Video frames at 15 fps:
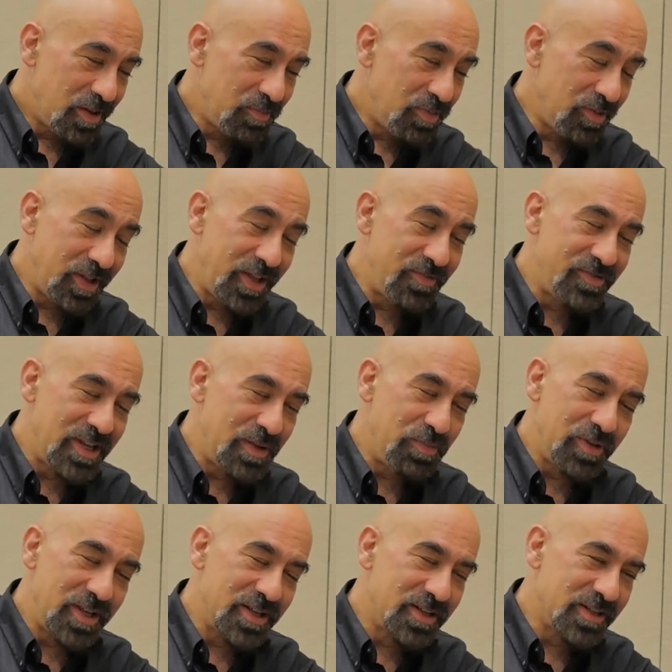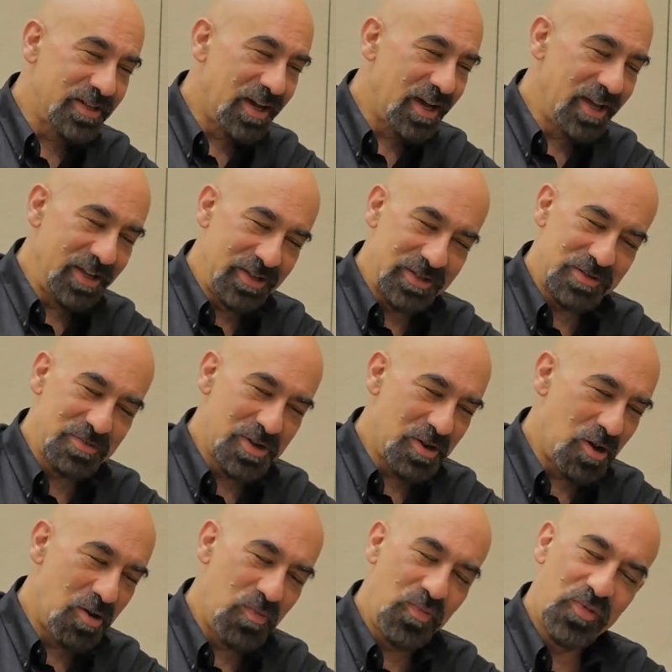believed deeply in science, who had
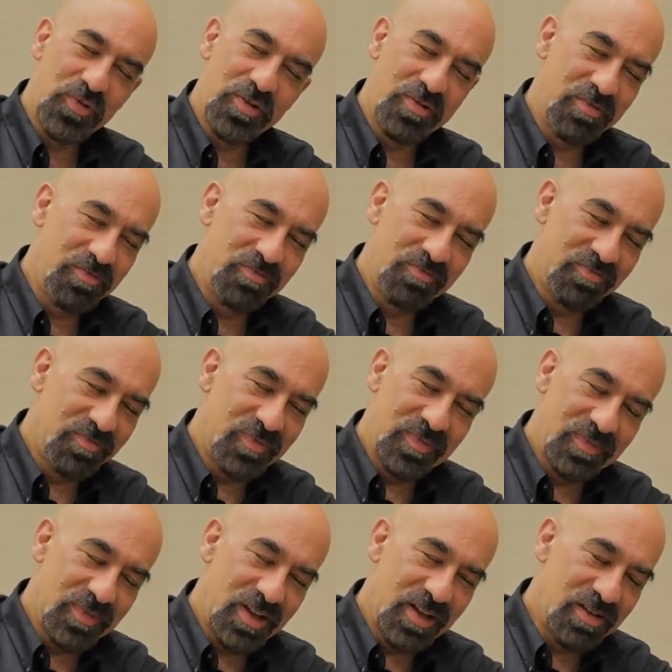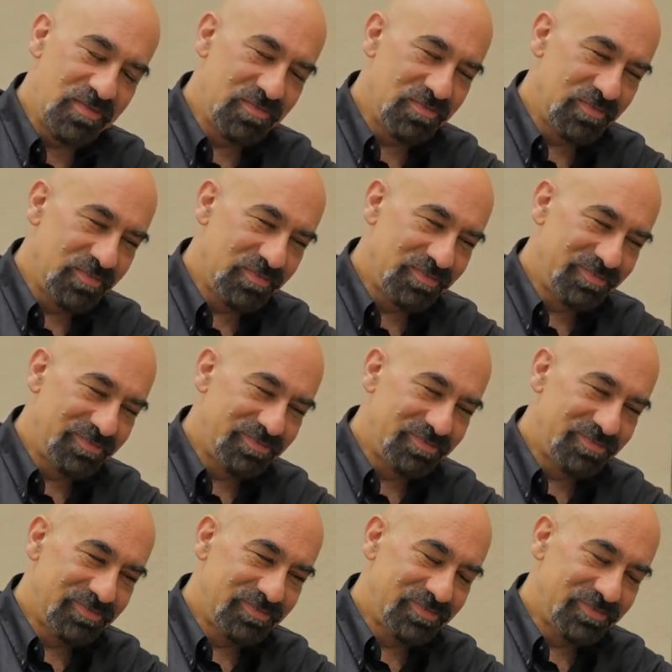hoped for
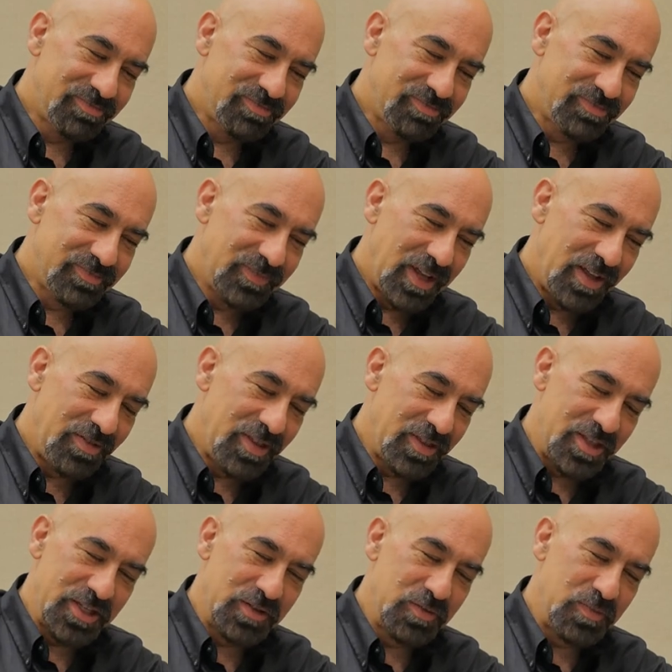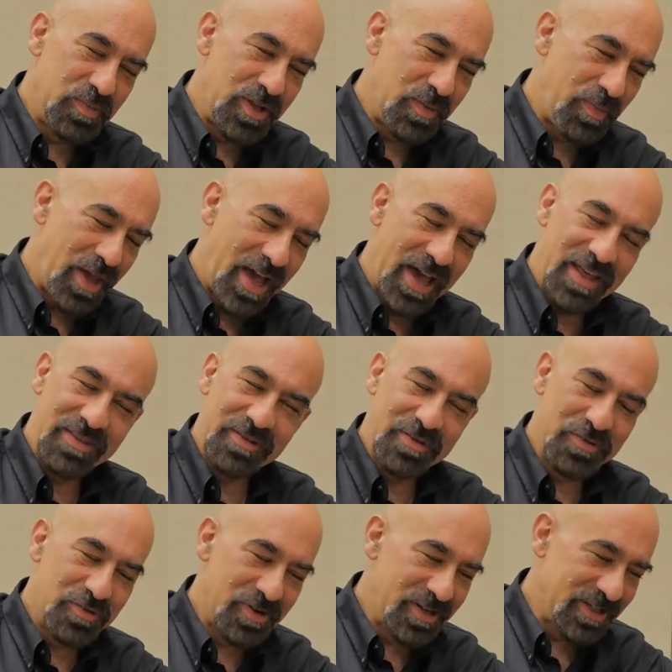that this would be a path
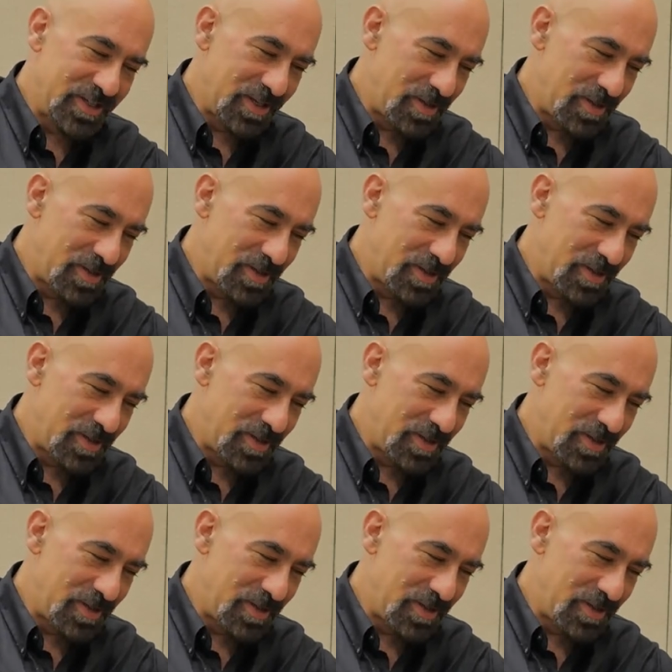towards